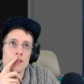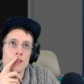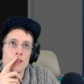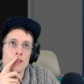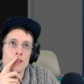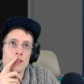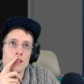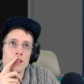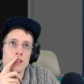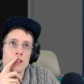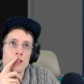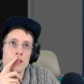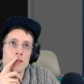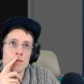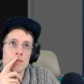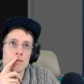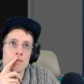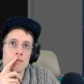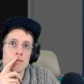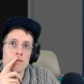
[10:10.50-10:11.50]

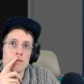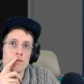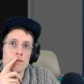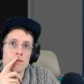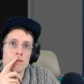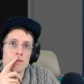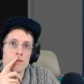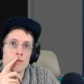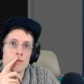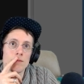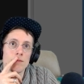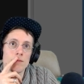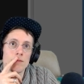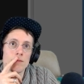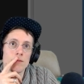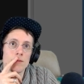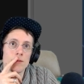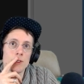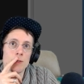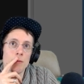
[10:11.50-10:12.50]

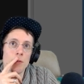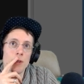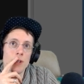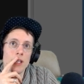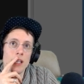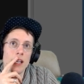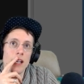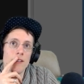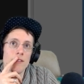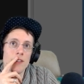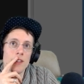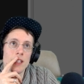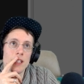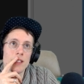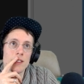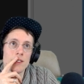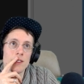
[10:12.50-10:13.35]
It's important to have things